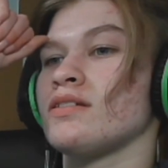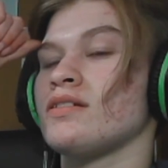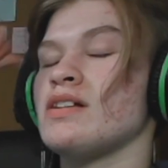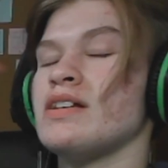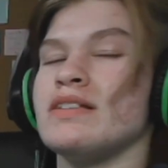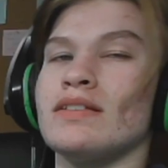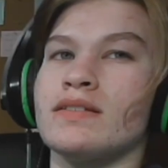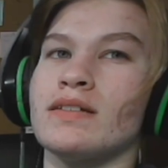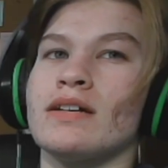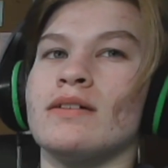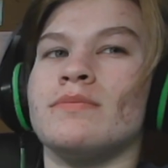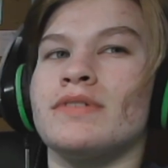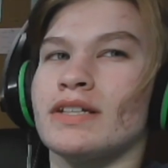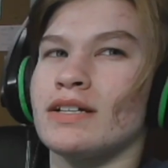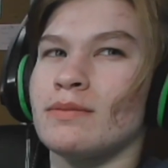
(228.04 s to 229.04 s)
Is this
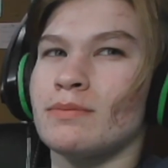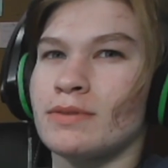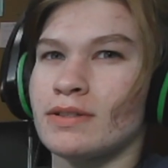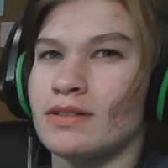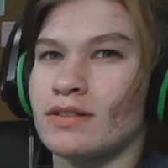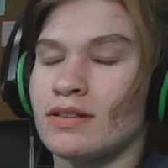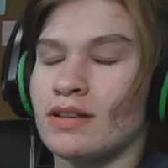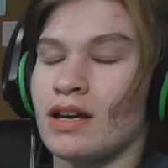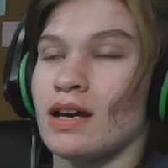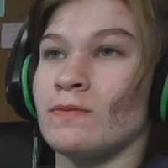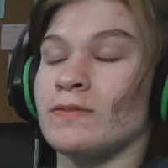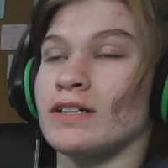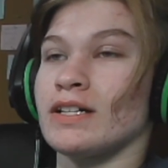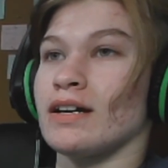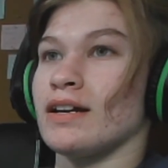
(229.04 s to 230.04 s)
time skip? I
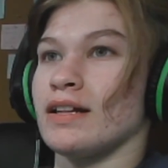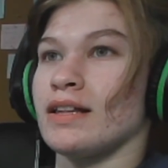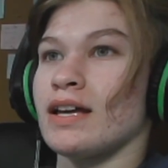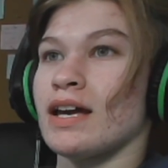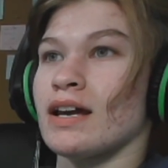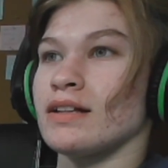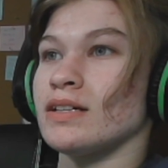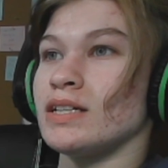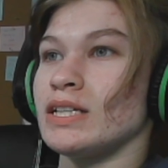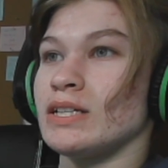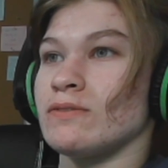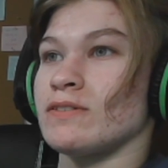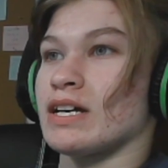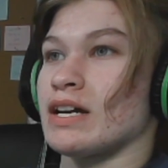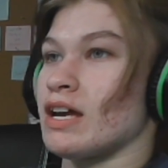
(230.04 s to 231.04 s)
forgot. Like, I literally
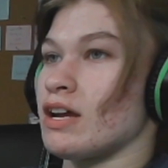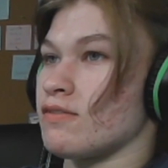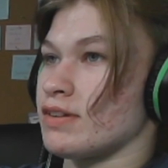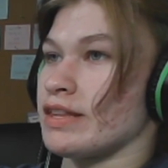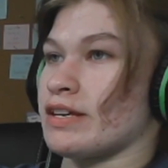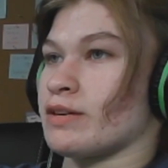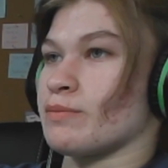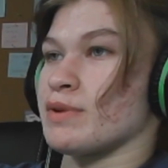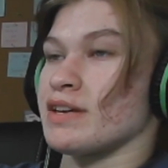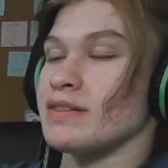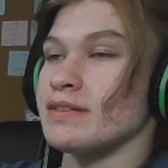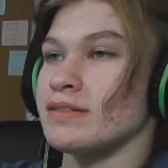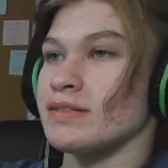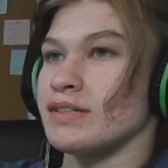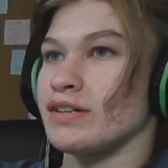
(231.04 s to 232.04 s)
forgot everything about
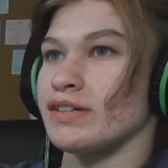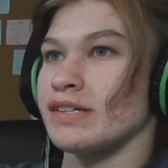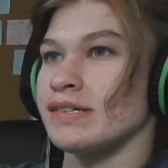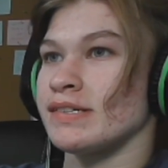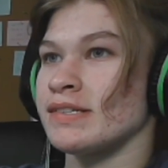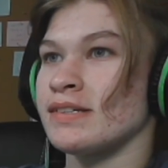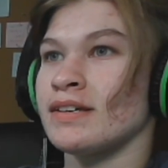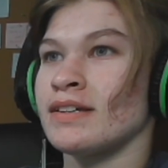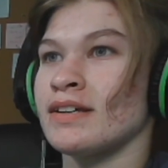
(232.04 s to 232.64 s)
this series.